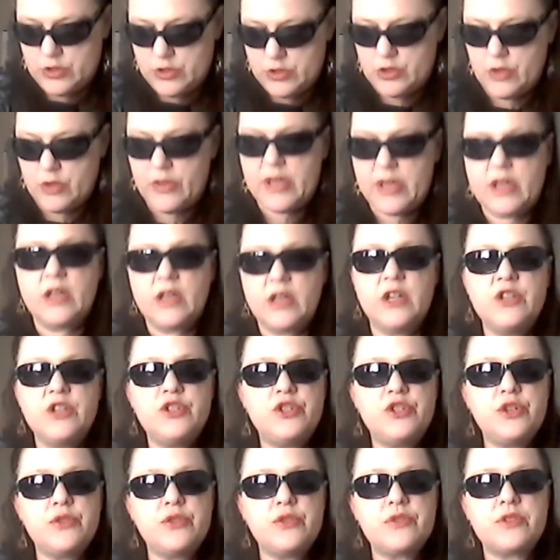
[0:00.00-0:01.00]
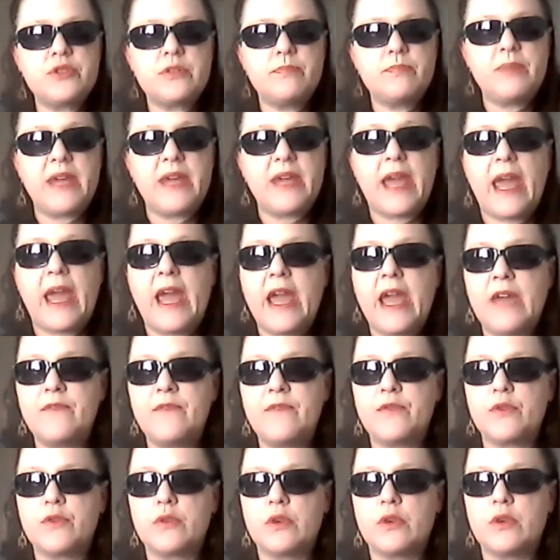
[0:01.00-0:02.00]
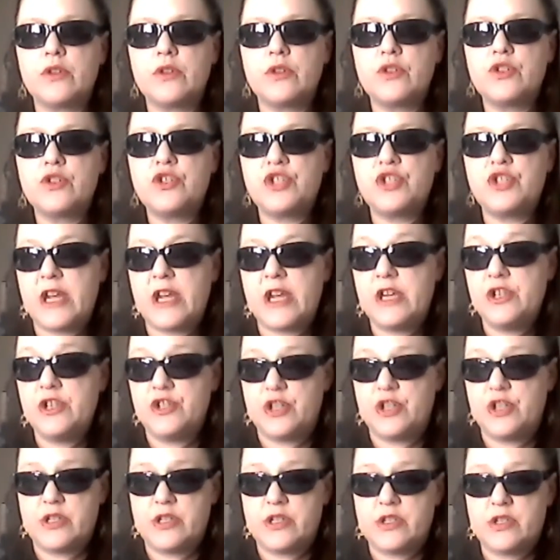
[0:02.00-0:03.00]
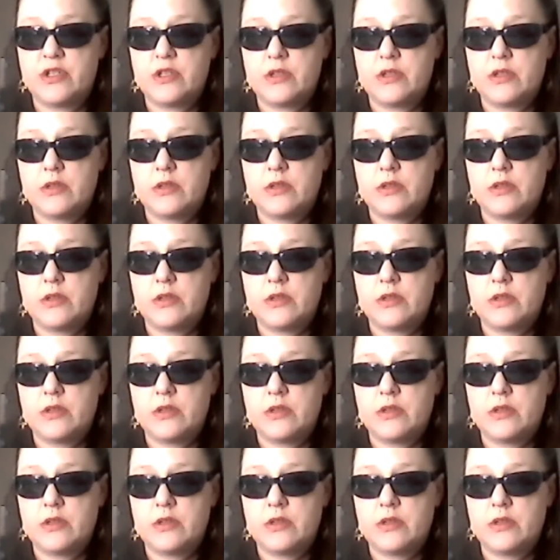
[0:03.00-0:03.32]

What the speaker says: So they can induce behavioral changes